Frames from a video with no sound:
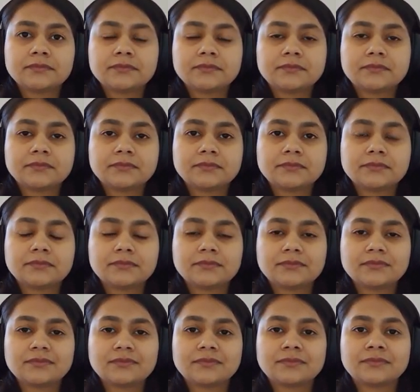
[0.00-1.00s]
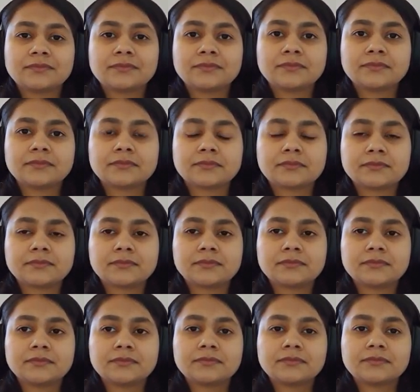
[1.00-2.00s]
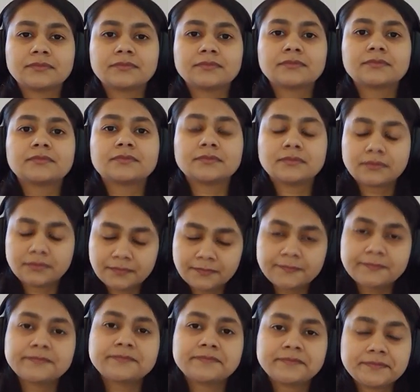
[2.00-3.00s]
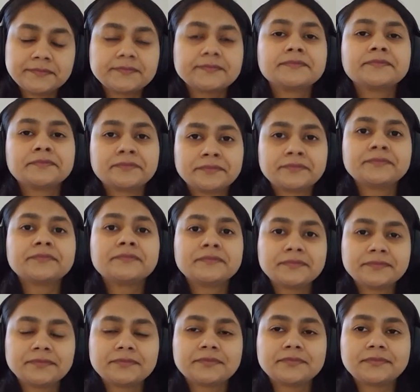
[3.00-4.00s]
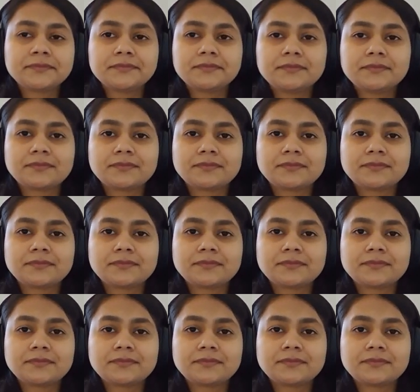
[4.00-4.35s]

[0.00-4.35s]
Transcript: The person shown says nothing.